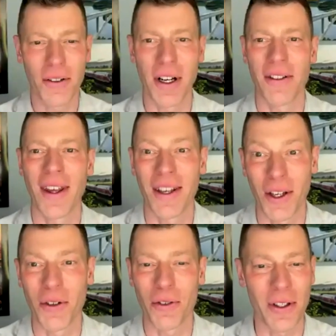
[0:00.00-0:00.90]
Great. Thank
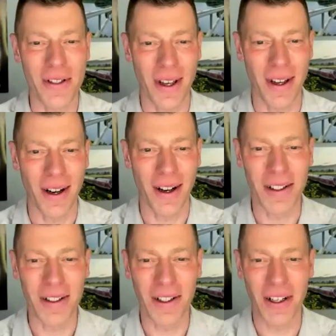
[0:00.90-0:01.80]
you for staying on a
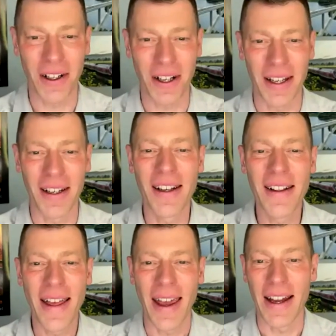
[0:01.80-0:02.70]
little longer again,
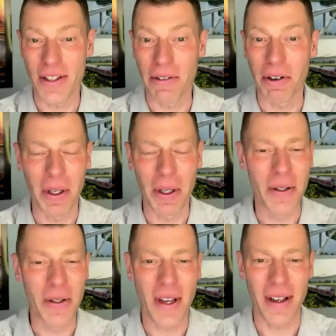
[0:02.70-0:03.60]
and to everyone
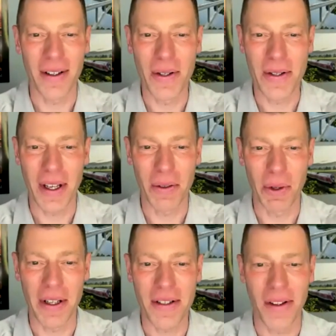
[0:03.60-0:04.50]
who's uh, who's sticking
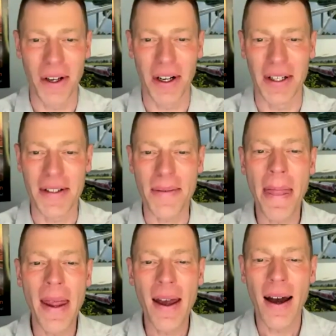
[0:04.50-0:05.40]
with us in the audience.
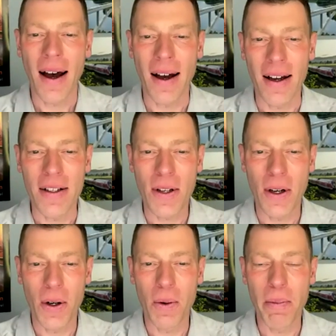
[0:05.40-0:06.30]
Uh,
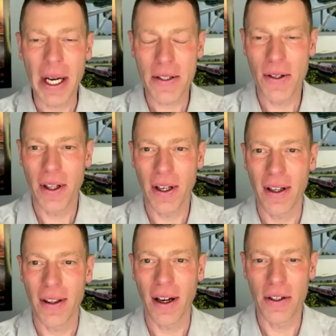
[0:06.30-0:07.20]
so back to
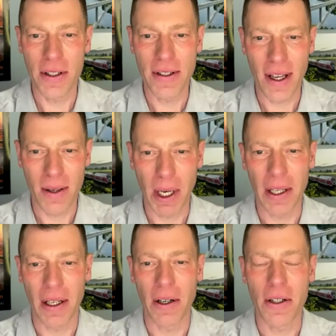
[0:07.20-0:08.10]
the, the 110
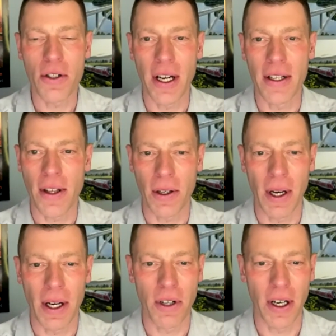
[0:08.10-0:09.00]
mile an hour trains that you
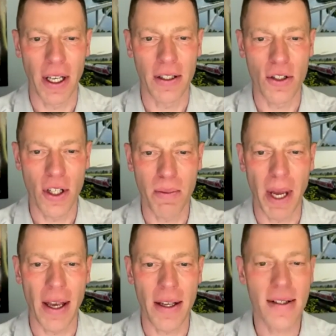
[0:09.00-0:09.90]
have running, Jim
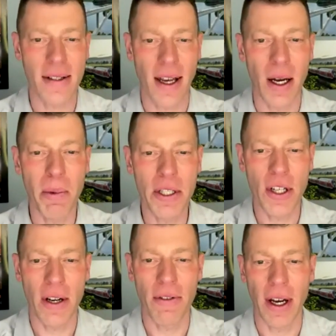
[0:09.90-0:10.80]
asks, how much
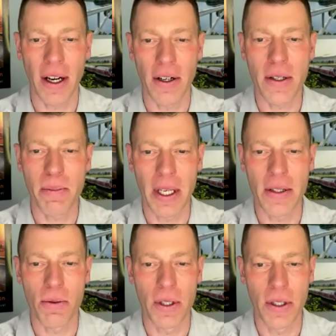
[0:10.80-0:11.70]
have the higher
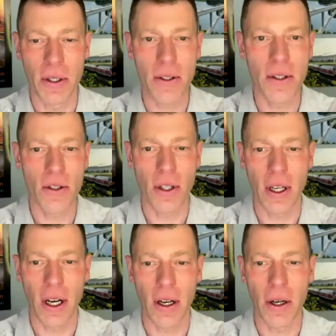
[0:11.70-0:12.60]
speeds reduced
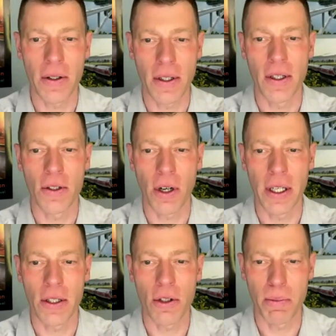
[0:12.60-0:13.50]
Chicago to
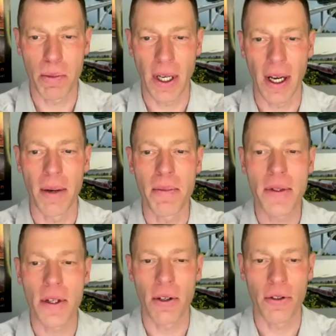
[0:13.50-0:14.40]
Detroit trip time
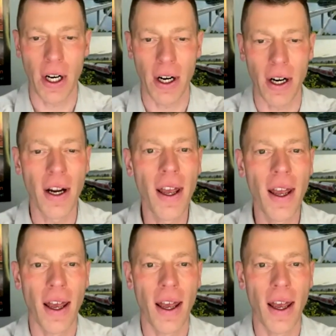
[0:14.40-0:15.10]
so far?